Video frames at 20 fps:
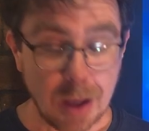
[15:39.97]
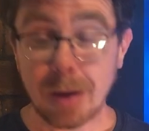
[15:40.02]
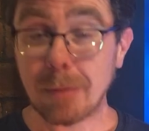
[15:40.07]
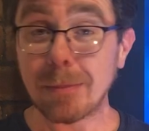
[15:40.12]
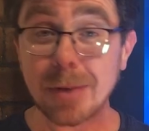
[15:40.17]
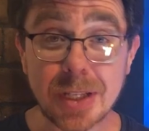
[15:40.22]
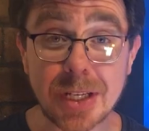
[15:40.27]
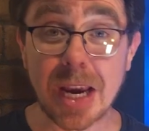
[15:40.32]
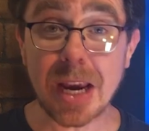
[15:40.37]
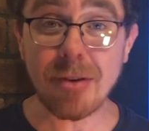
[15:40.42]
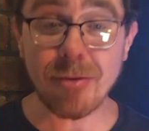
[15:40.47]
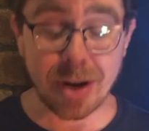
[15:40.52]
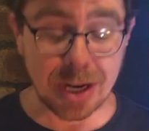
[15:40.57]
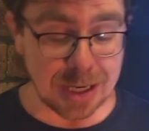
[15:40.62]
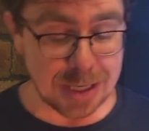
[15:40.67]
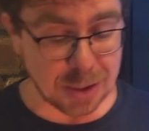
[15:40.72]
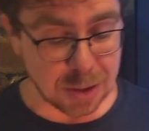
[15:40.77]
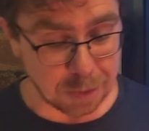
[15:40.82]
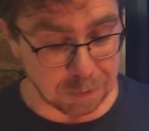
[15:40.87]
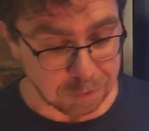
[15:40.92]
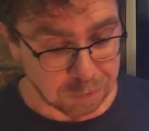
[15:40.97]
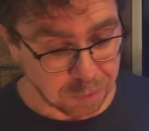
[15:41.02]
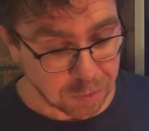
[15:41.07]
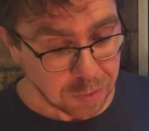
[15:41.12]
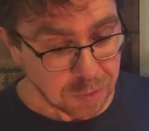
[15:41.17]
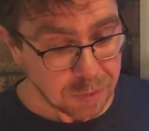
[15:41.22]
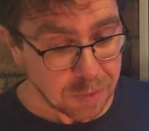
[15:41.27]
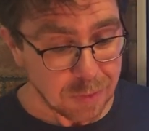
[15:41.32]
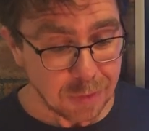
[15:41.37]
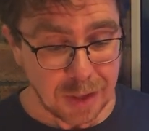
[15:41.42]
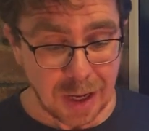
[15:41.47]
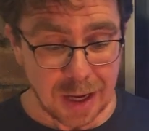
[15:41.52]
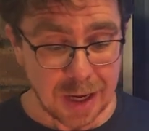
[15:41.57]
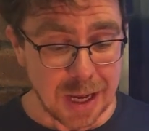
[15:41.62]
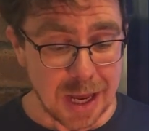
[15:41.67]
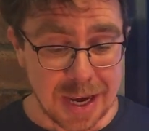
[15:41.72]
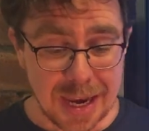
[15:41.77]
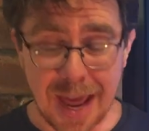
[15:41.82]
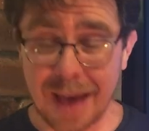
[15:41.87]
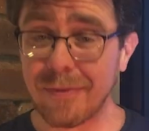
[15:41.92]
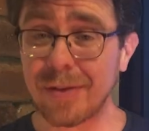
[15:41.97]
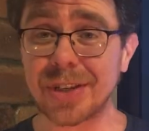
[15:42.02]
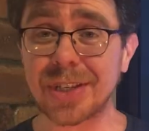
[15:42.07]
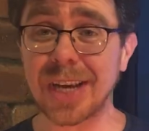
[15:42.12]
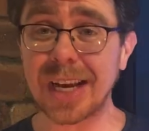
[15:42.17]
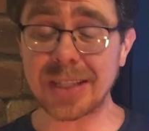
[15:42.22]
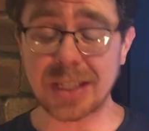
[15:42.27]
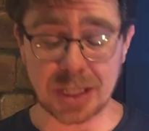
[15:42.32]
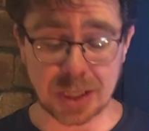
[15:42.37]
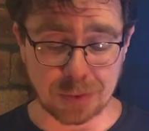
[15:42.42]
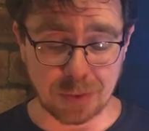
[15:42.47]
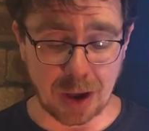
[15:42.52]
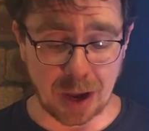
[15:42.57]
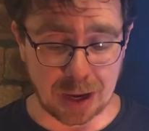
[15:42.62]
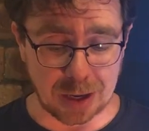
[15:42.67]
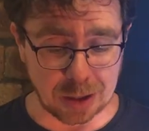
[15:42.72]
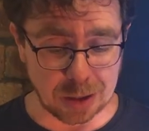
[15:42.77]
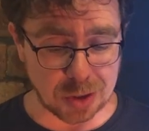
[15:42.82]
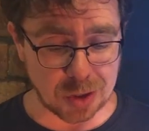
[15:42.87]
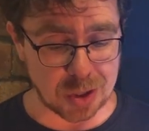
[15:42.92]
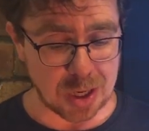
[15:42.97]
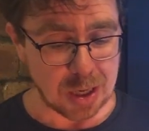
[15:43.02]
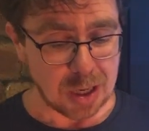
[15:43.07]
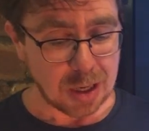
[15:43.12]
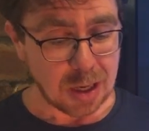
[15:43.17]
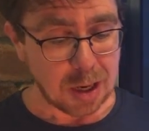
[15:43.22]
Materialism can never satisfy us.